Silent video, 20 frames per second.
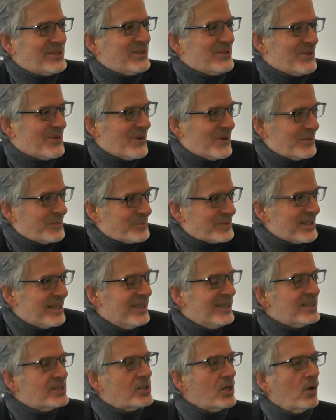two groups. Yeah.
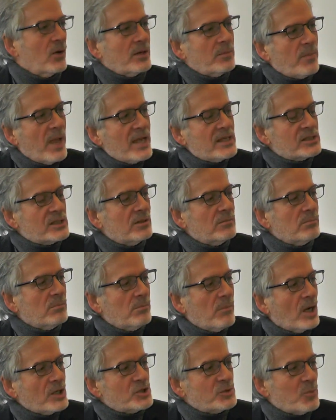So it makes it
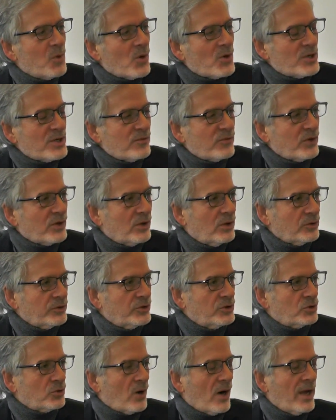much more difficult
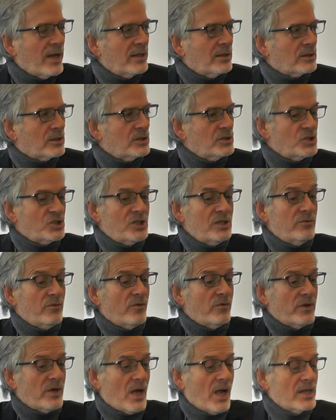to try and conceive
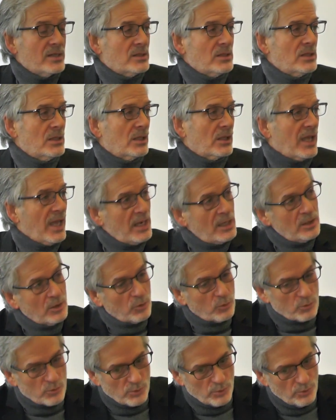of an idea, get
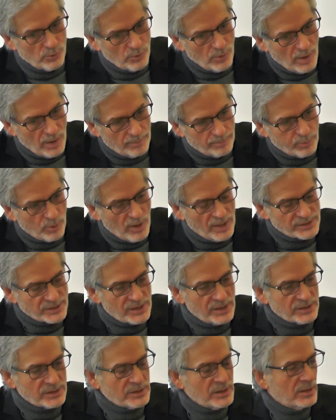it through a
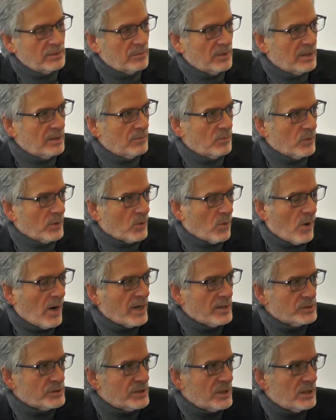process that
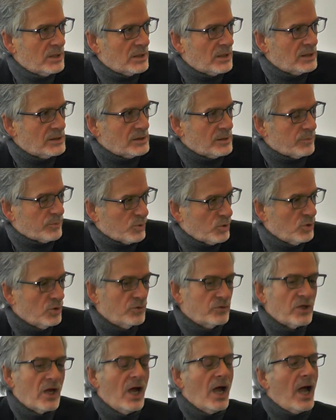requires that it gets
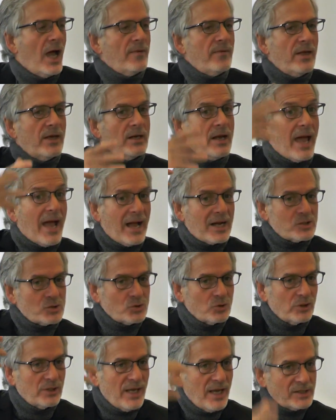approved, and then
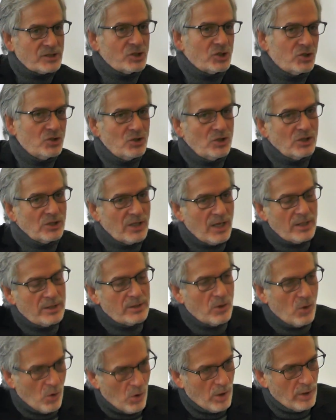actually execute it and get
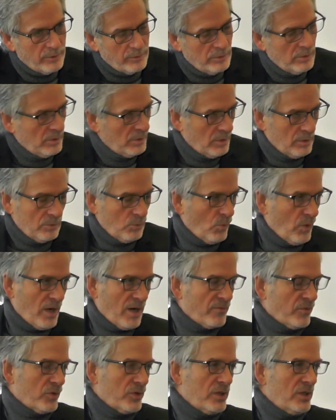it on
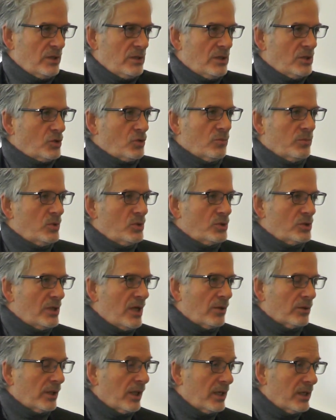whatever the distribution
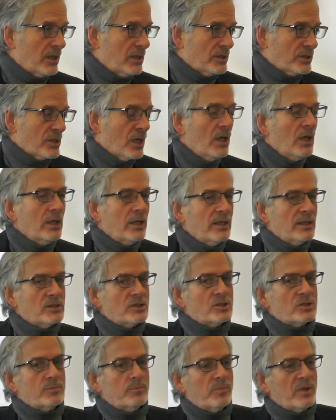outlet is.
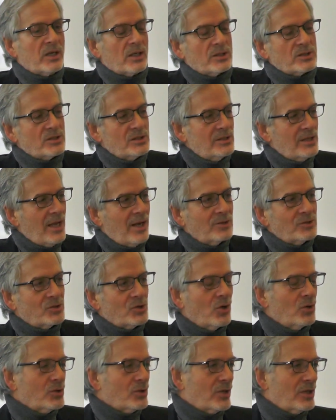It's because now it's
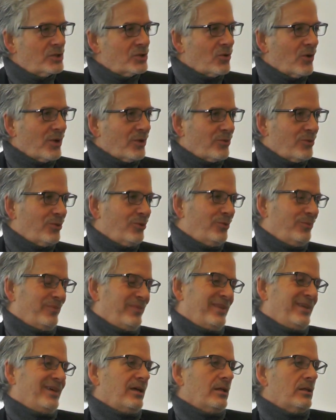going through
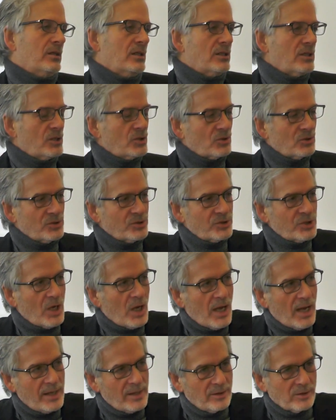the digital
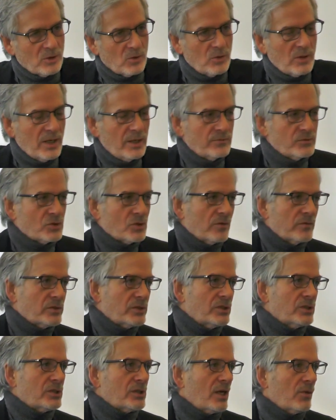side and the creative
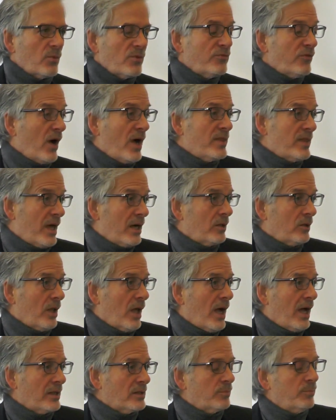services side. We find that a
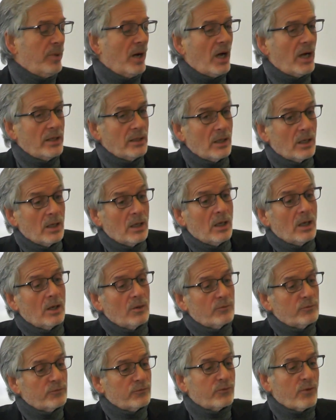lot. But
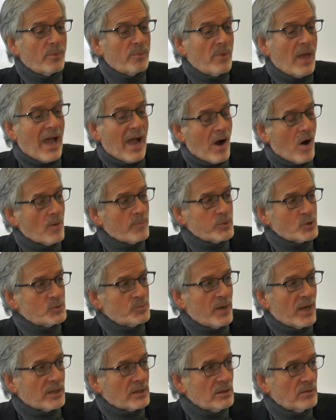from our
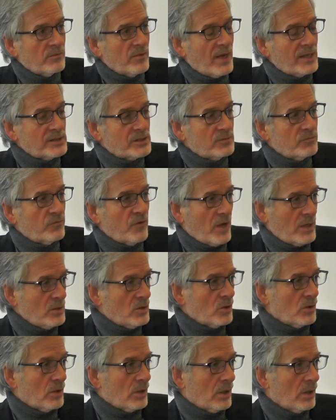perspective as a
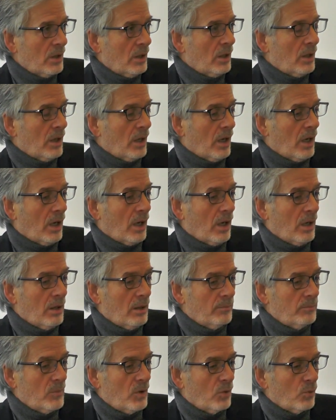vendor,
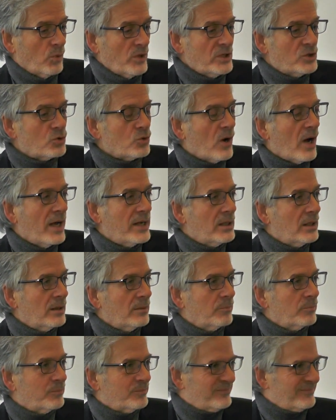we try
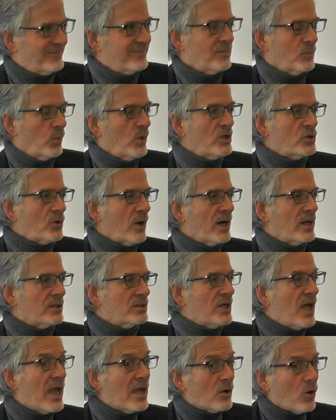to
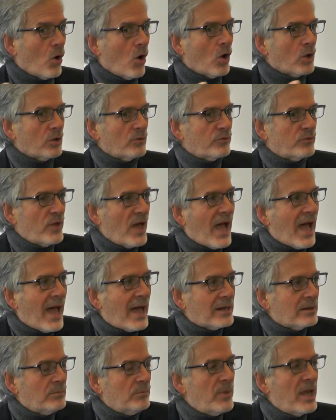take all of
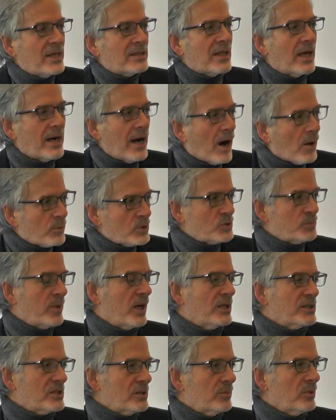that and make that our
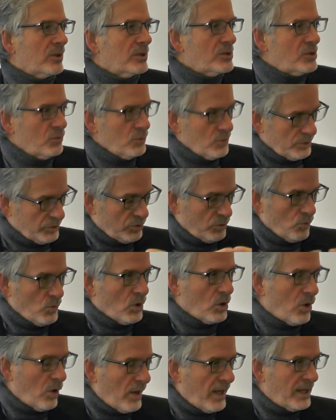responsibility. So
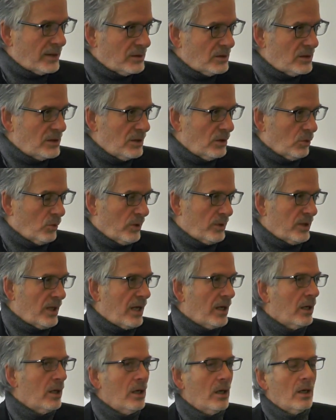we'll go ahead and deal with
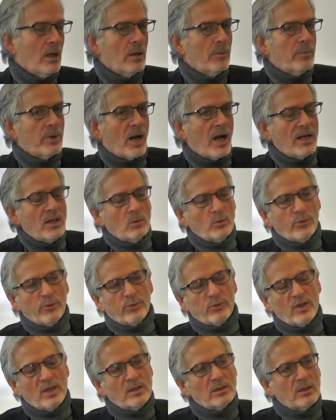that. But I don't
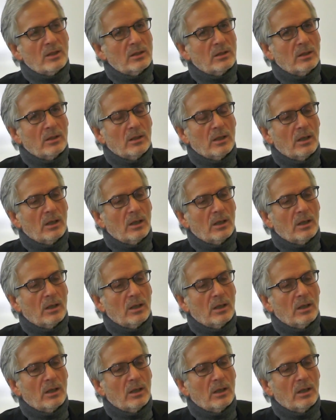think that